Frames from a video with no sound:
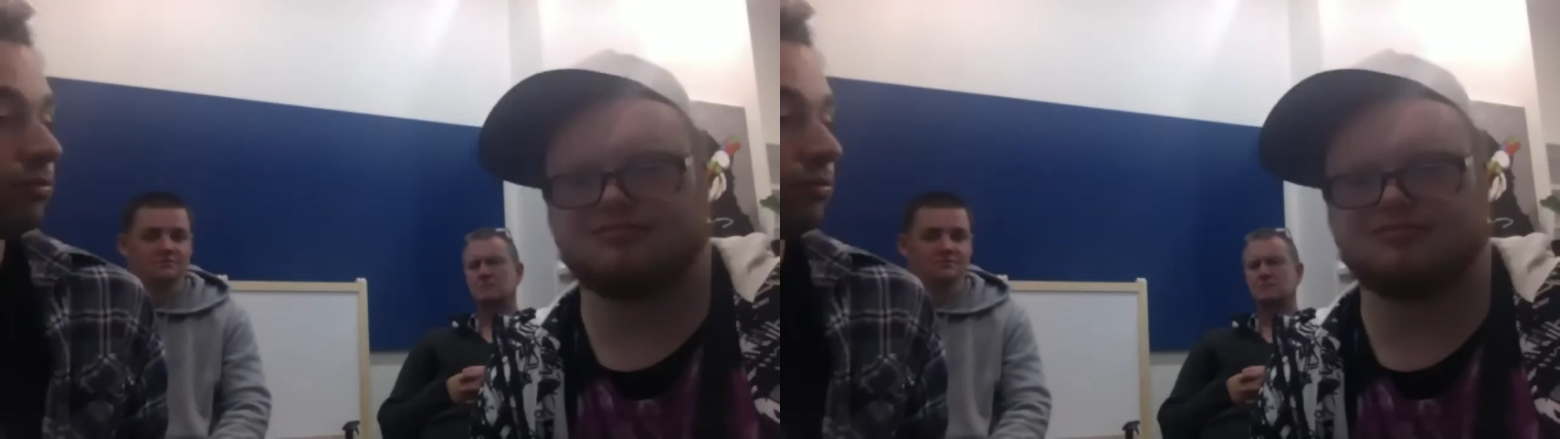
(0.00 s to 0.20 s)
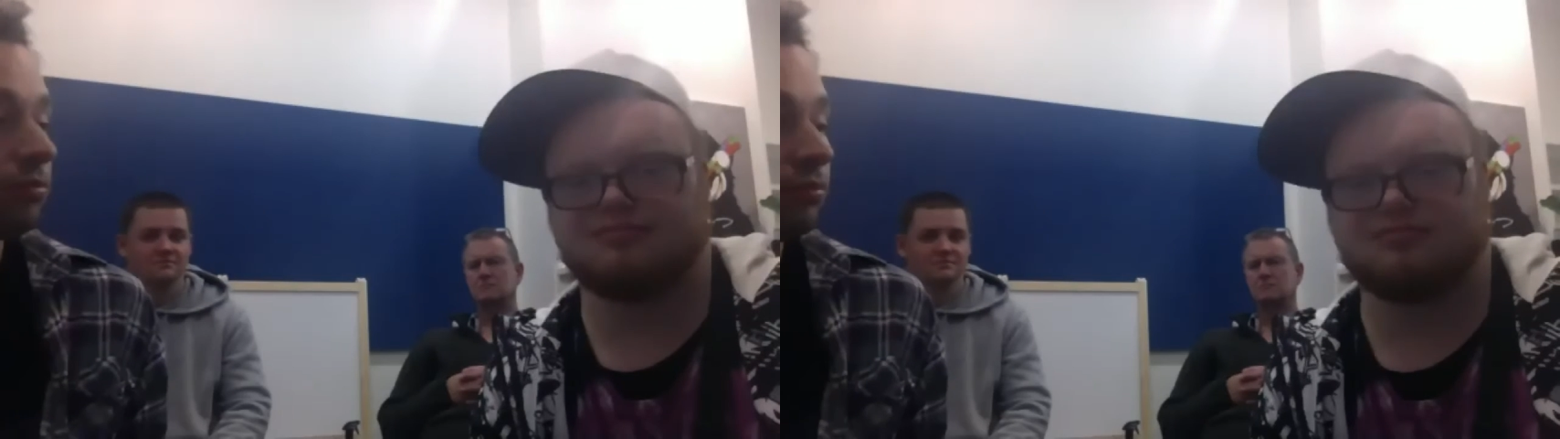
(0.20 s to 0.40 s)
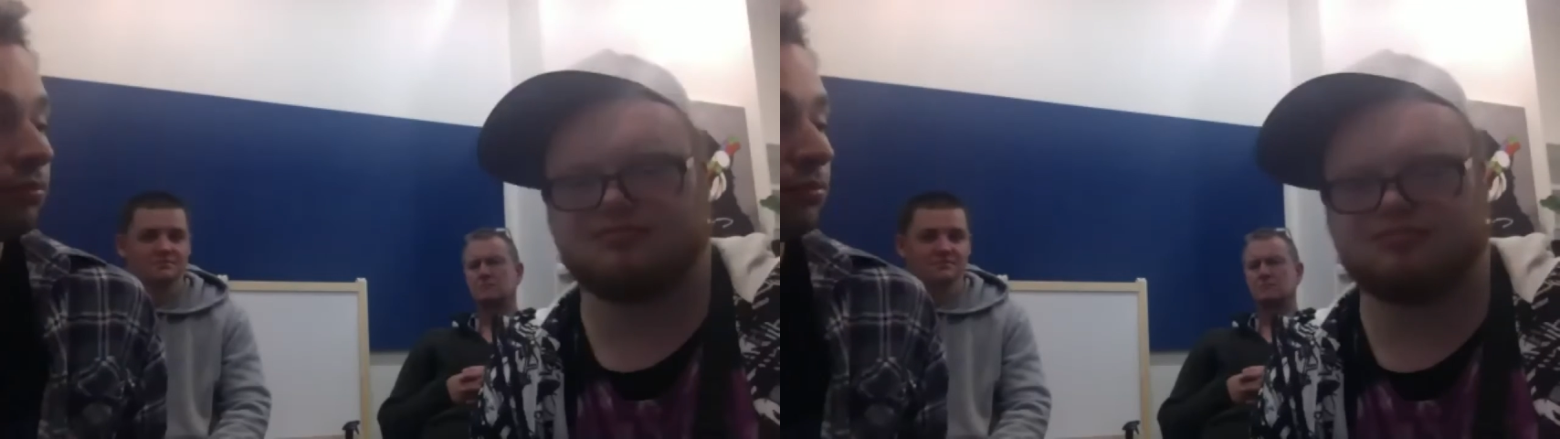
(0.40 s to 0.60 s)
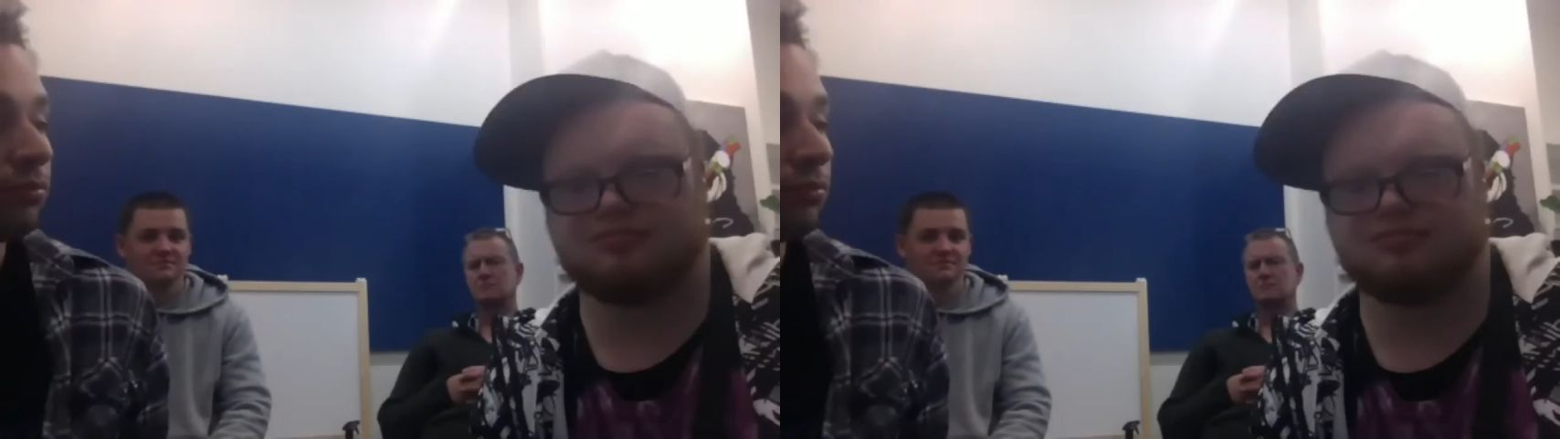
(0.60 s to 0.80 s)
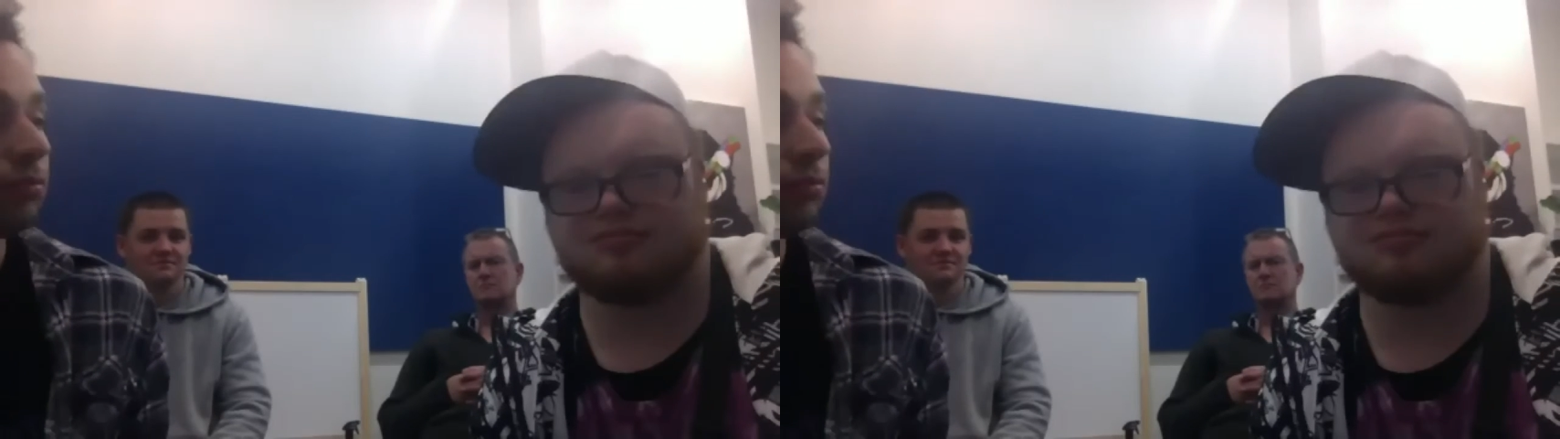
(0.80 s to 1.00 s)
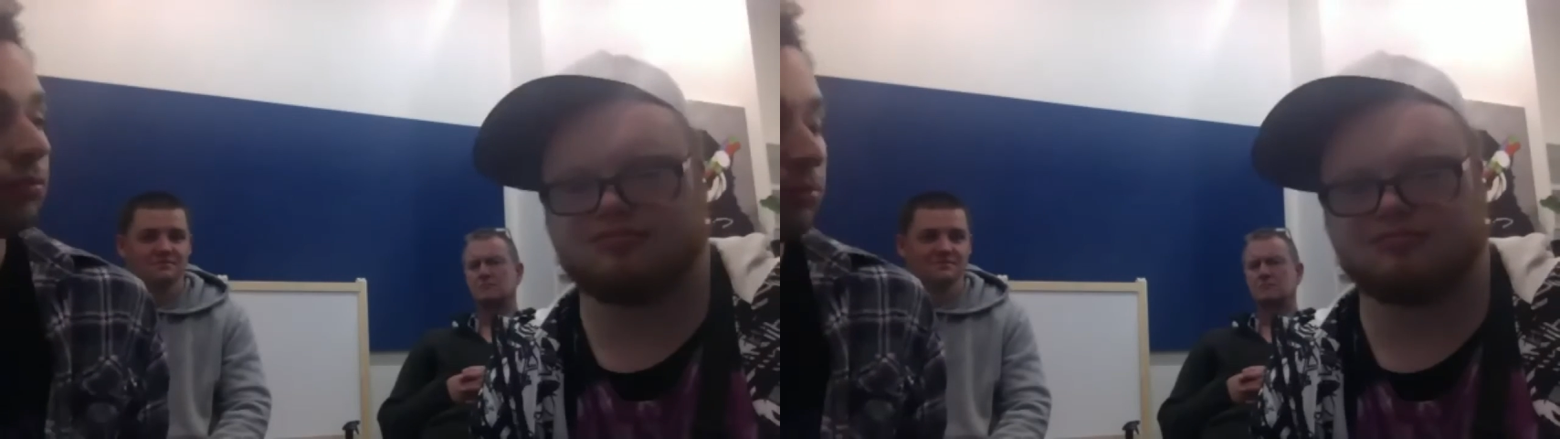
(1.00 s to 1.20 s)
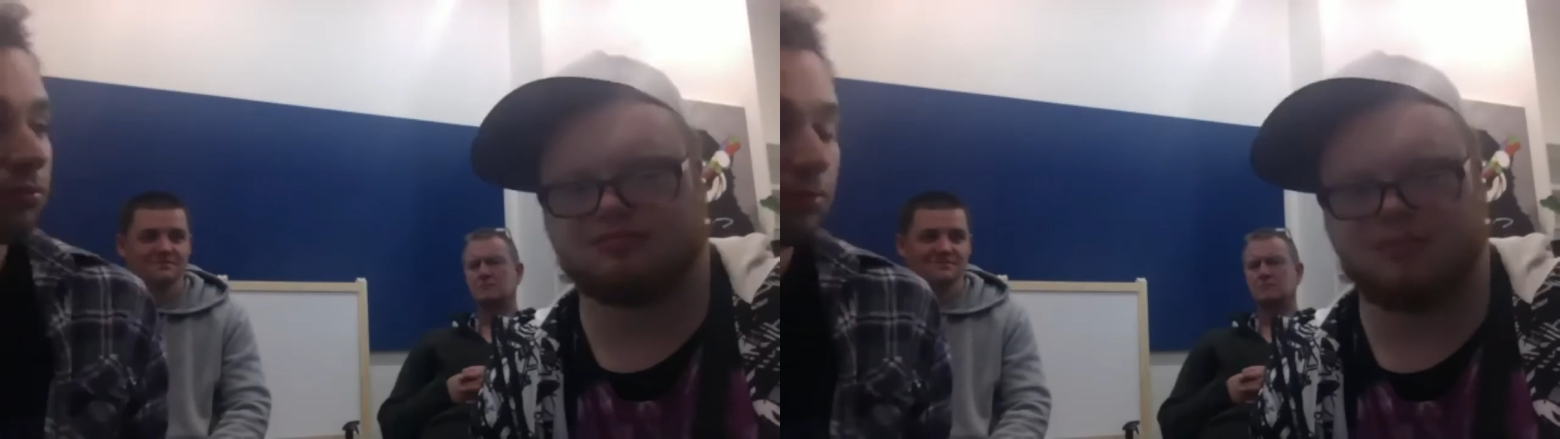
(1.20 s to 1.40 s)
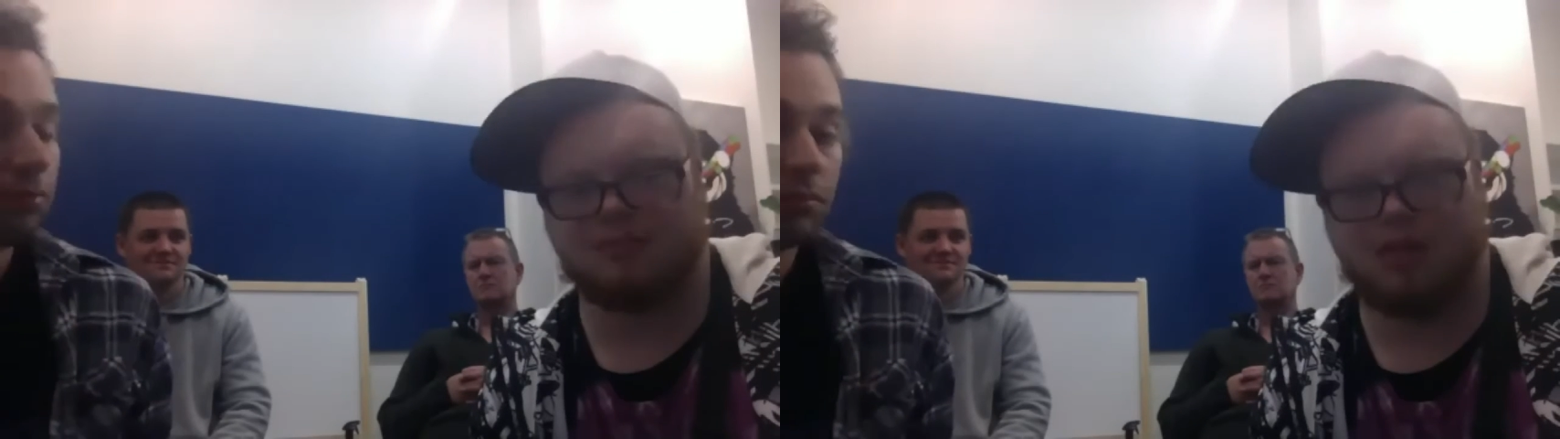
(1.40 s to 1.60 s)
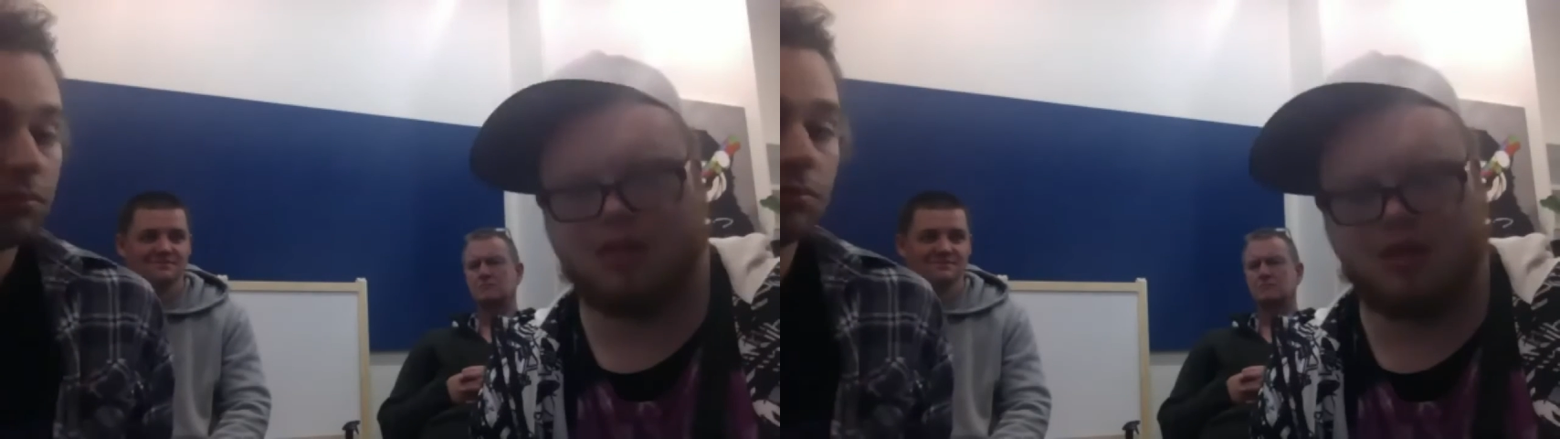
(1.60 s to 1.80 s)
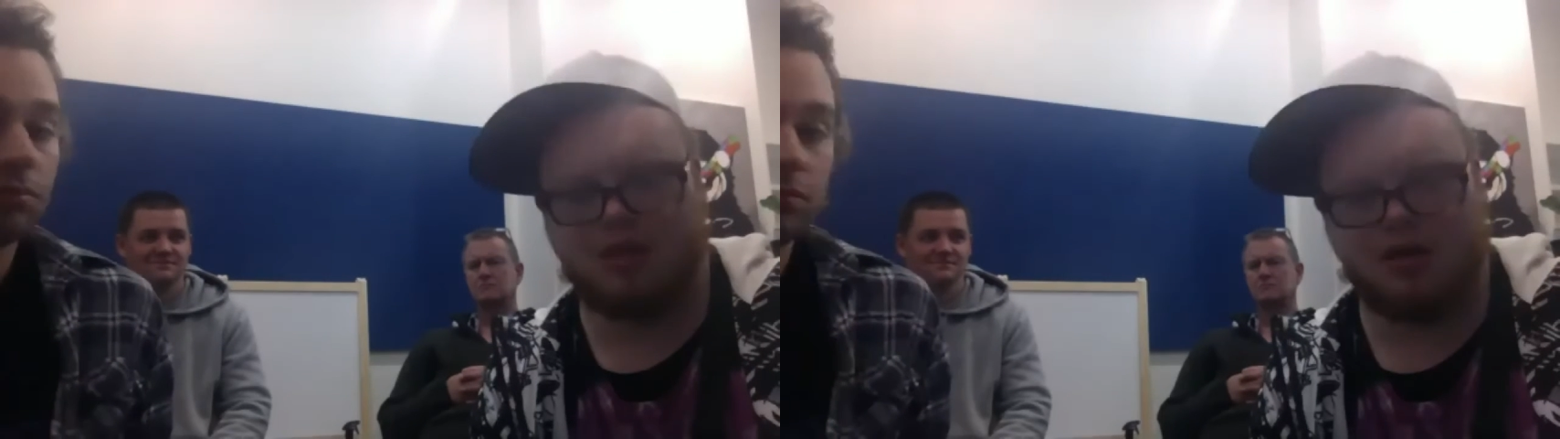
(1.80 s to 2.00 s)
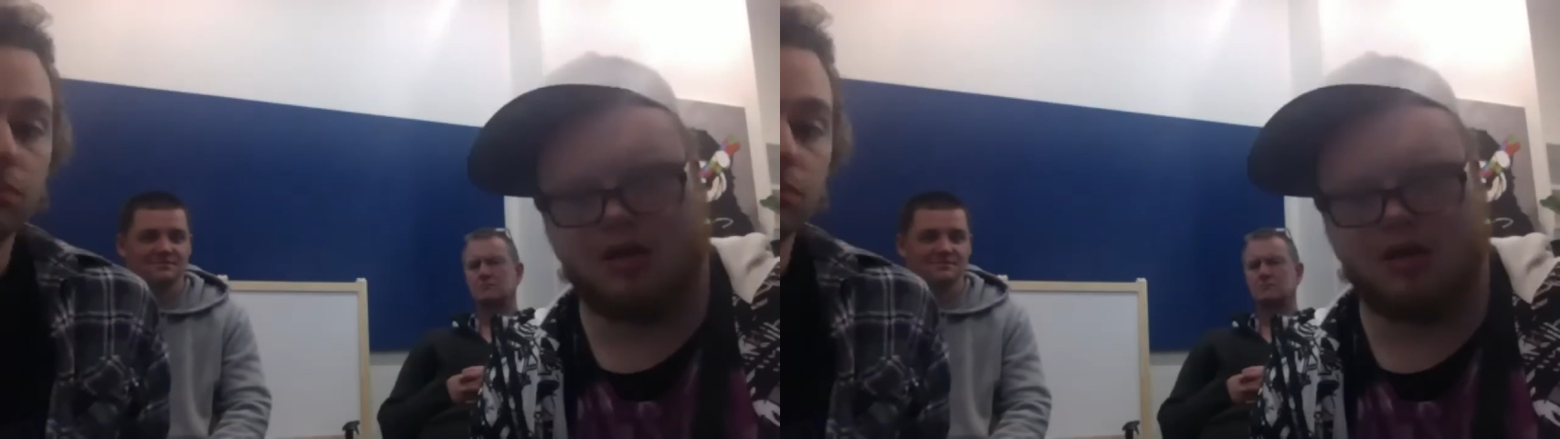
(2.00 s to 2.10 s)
Nothing is said.